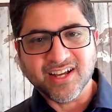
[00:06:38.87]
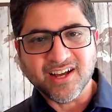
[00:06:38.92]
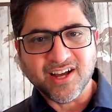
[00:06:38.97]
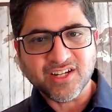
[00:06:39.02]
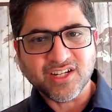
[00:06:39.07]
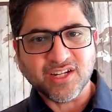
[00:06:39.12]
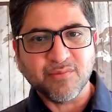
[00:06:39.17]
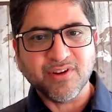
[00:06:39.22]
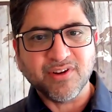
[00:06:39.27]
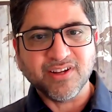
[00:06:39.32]
the
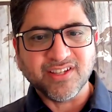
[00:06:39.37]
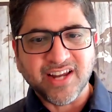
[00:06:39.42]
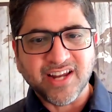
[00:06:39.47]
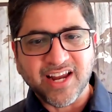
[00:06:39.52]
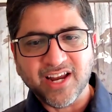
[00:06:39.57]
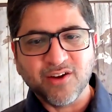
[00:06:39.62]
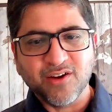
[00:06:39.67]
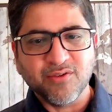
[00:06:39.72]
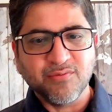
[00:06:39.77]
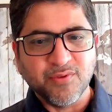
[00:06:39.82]
customer is
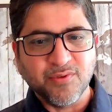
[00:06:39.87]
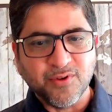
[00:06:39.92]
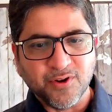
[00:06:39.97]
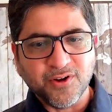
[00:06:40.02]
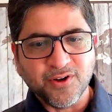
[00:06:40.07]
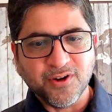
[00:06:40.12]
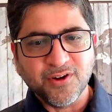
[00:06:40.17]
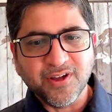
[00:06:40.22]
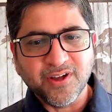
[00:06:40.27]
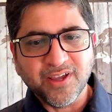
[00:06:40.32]
ready to
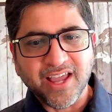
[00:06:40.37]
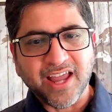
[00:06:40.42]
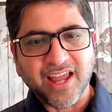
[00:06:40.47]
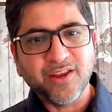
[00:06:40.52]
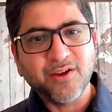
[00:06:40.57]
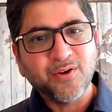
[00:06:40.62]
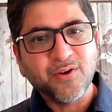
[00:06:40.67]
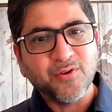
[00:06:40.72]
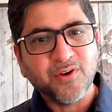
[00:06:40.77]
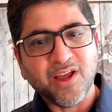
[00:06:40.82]
book
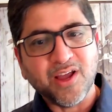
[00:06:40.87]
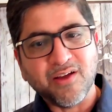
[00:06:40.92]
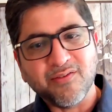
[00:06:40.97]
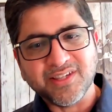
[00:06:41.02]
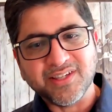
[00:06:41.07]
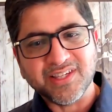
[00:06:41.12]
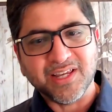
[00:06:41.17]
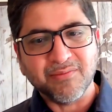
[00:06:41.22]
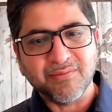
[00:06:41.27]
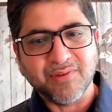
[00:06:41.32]
and you don't have
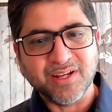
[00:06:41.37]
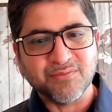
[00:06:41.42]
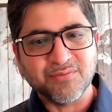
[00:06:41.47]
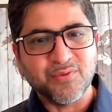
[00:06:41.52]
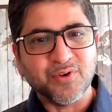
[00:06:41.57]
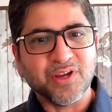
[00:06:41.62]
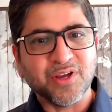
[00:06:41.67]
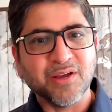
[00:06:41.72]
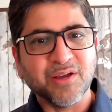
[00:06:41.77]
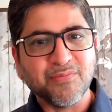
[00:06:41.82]
a seamless
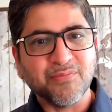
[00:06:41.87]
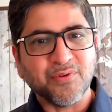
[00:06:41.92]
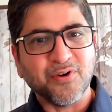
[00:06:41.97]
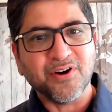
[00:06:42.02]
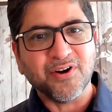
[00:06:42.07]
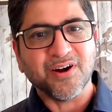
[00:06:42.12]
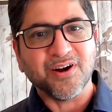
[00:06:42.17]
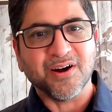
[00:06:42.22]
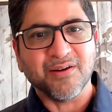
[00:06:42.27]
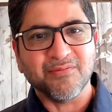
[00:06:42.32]
booking
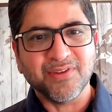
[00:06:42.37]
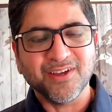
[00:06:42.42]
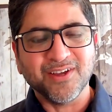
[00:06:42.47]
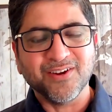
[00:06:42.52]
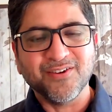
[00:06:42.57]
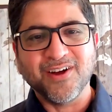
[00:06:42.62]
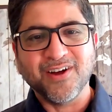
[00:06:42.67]
program.